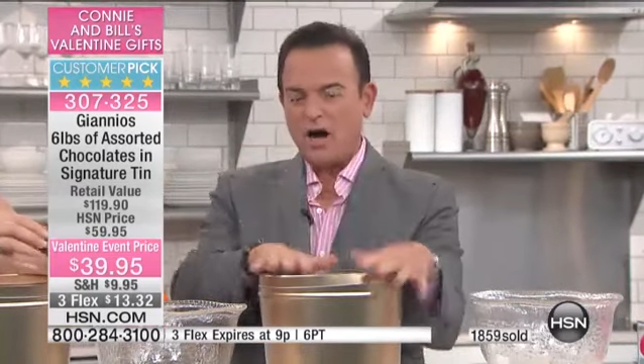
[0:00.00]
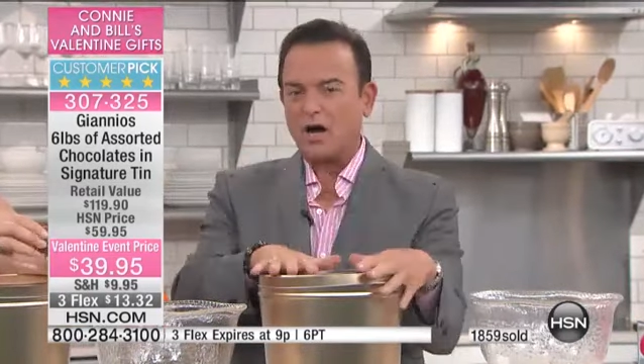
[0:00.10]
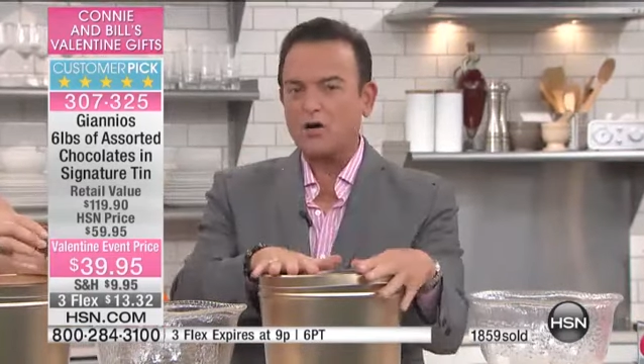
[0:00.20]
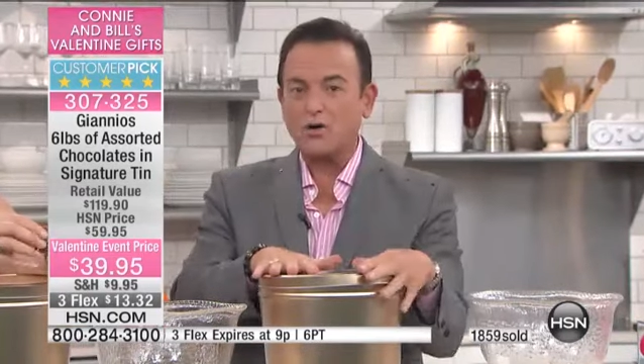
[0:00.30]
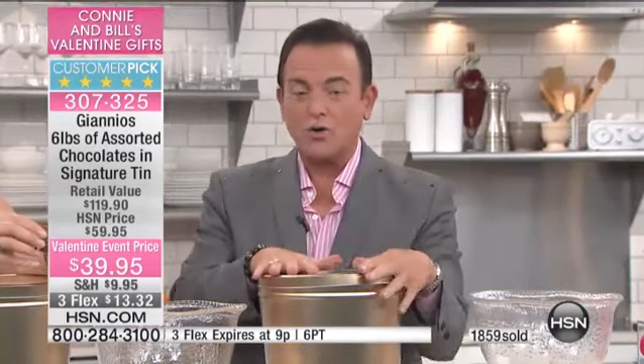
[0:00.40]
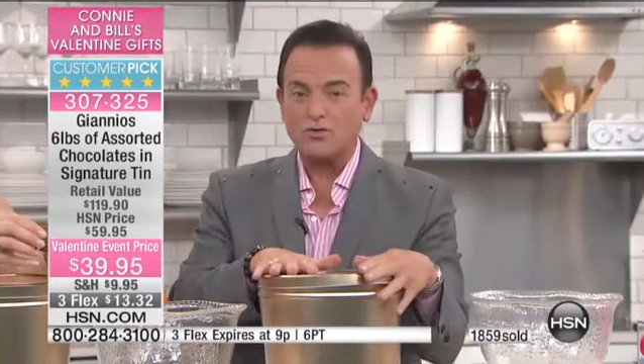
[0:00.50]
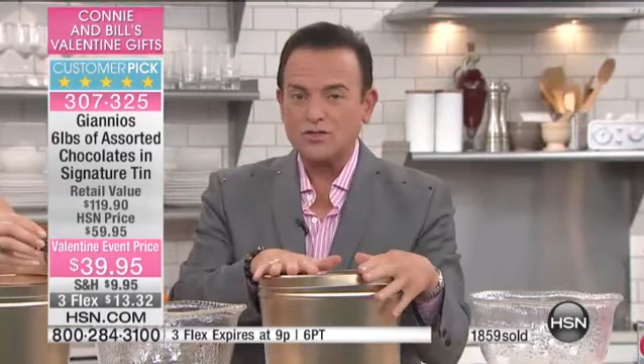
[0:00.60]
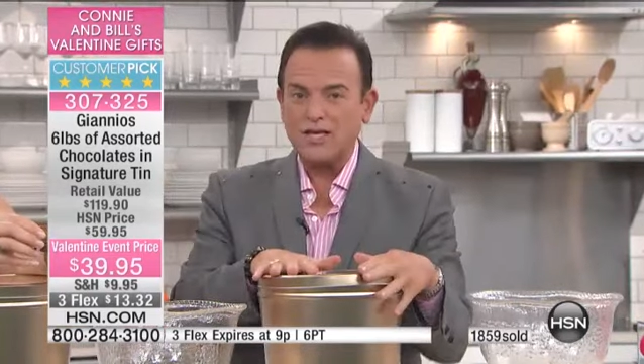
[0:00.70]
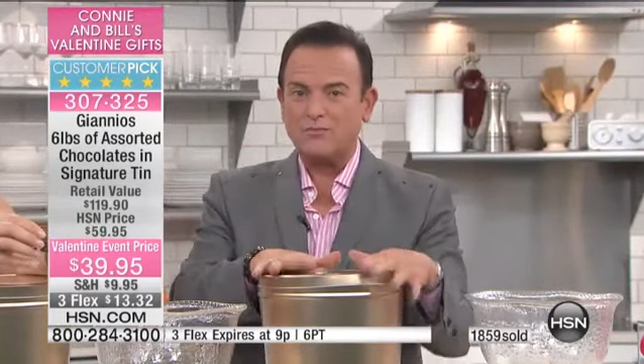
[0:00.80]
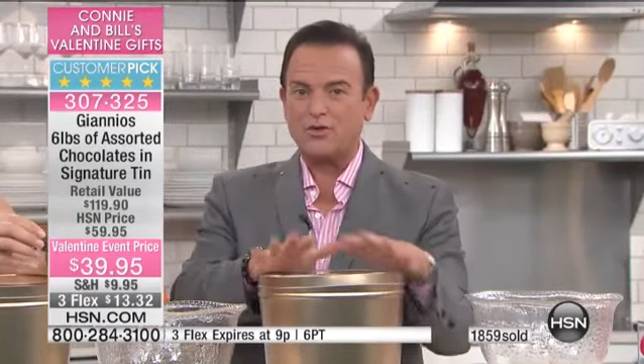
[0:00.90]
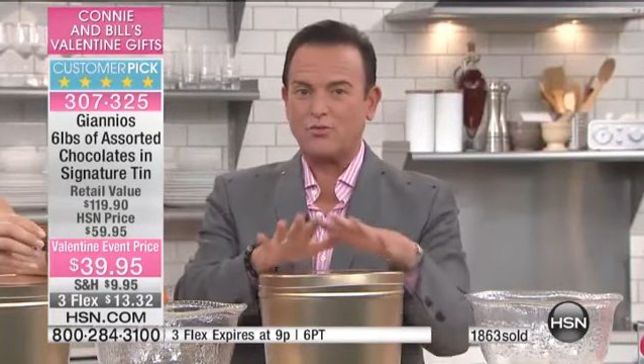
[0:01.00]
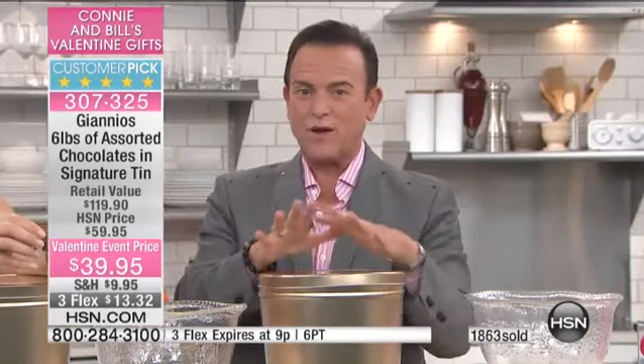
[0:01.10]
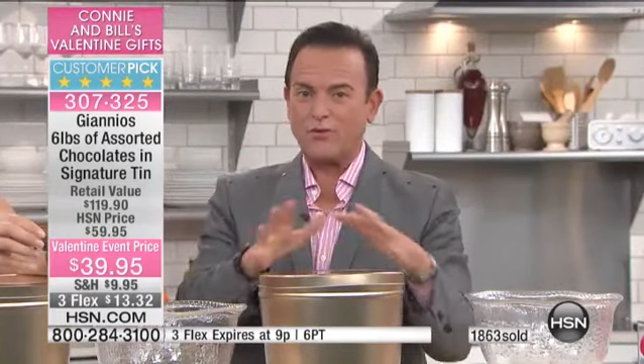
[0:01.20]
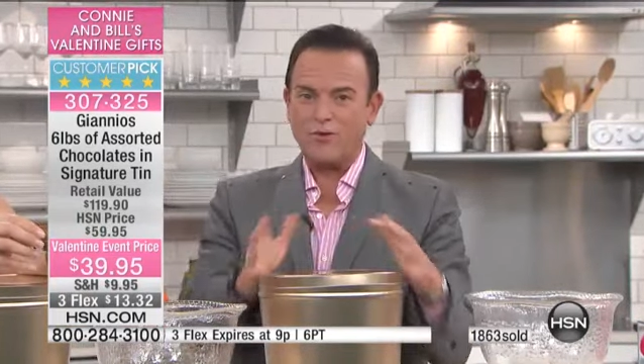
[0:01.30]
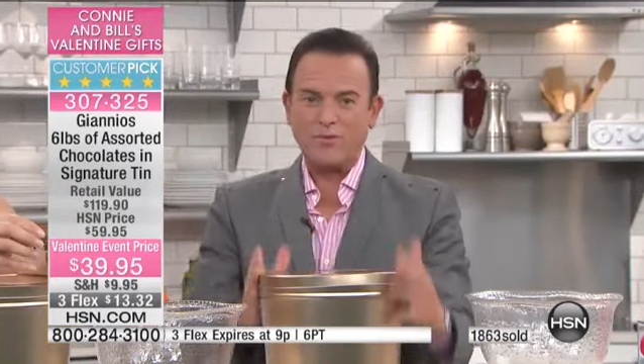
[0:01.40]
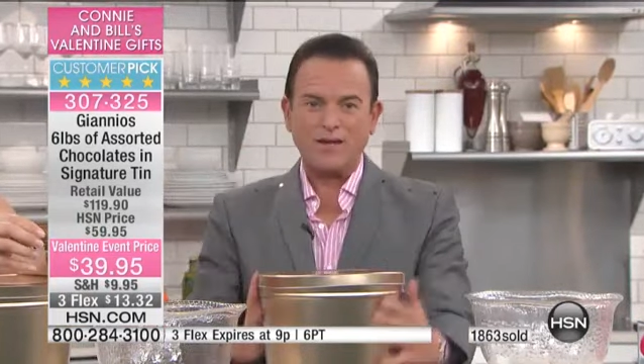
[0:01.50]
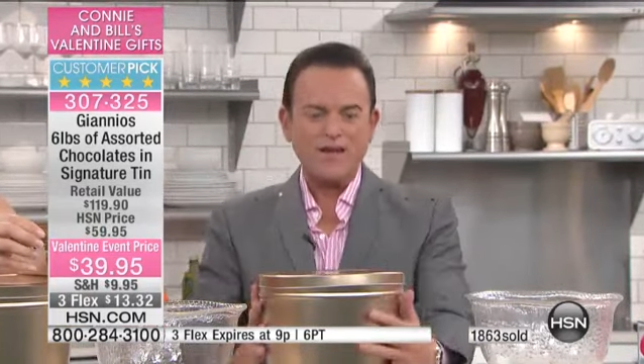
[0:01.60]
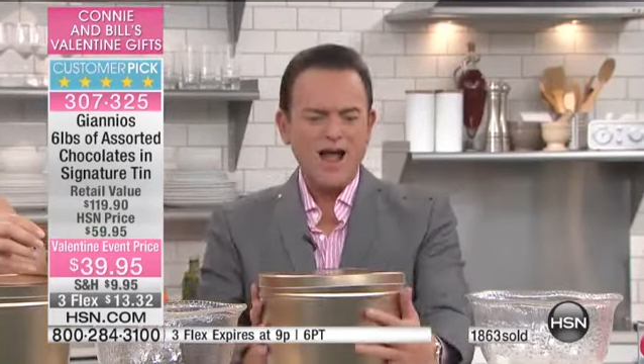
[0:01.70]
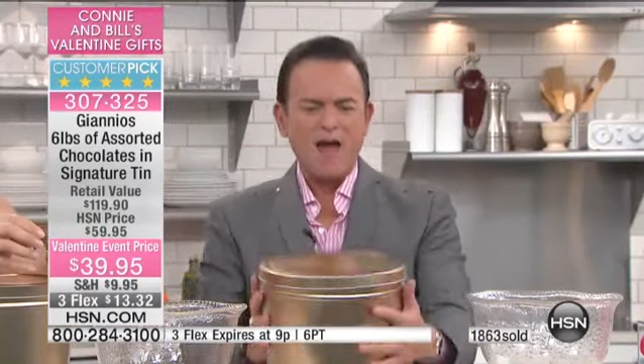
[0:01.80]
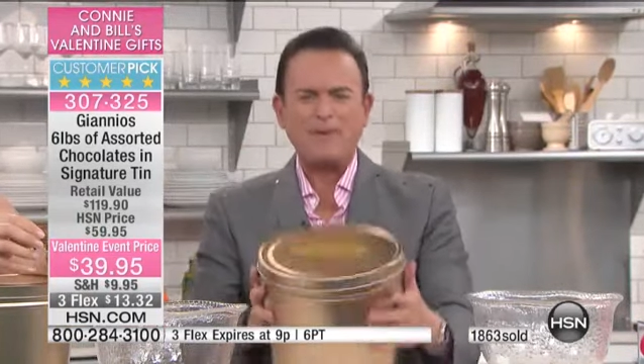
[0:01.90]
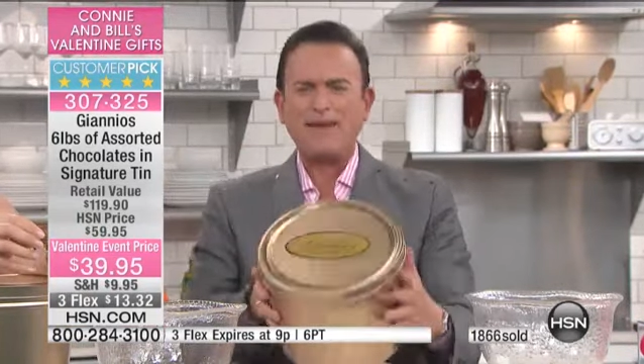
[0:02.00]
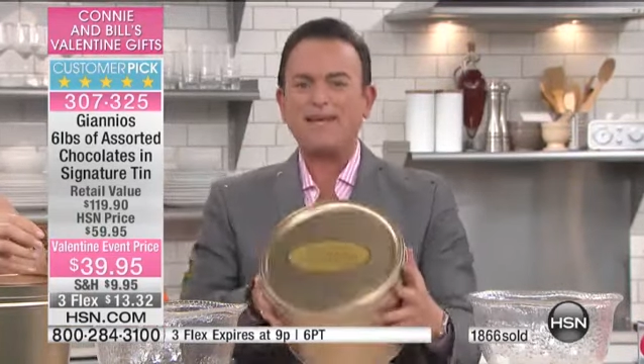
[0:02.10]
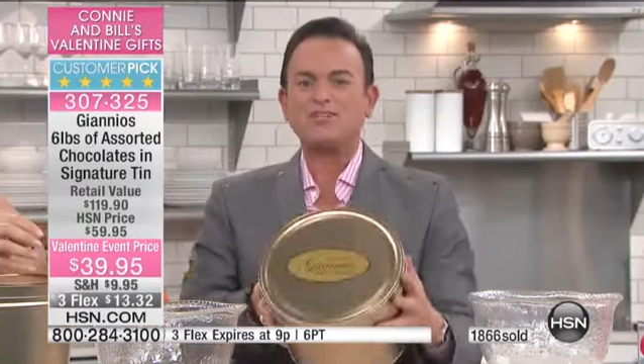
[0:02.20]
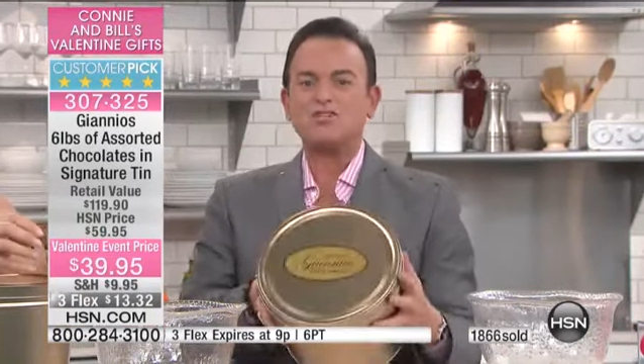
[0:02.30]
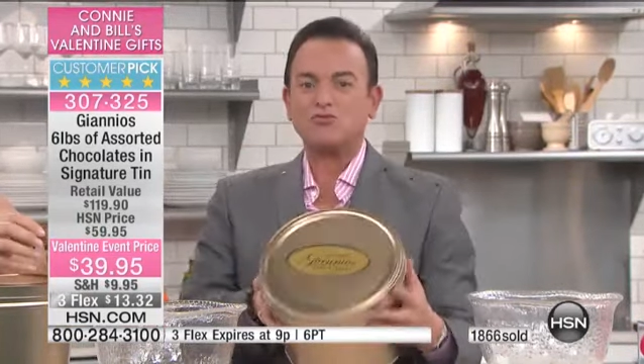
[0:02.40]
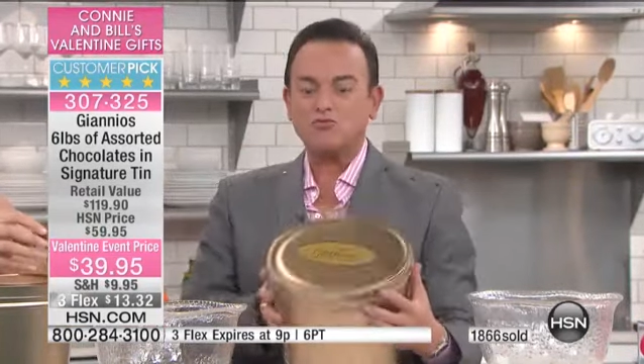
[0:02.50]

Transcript: A gold tin with a red ribbon. I mean, it just